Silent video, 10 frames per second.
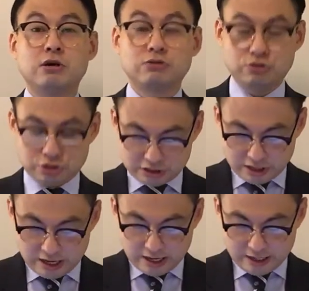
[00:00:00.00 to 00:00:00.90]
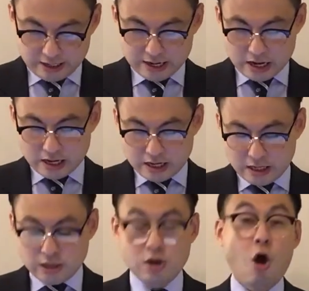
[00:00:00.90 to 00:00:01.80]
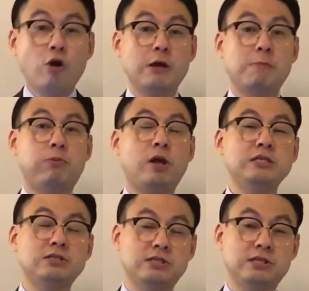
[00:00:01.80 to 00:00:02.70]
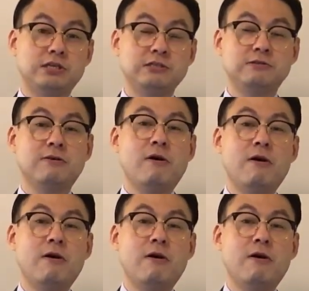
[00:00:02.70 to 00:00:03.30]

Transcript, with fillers: to stay in lonely places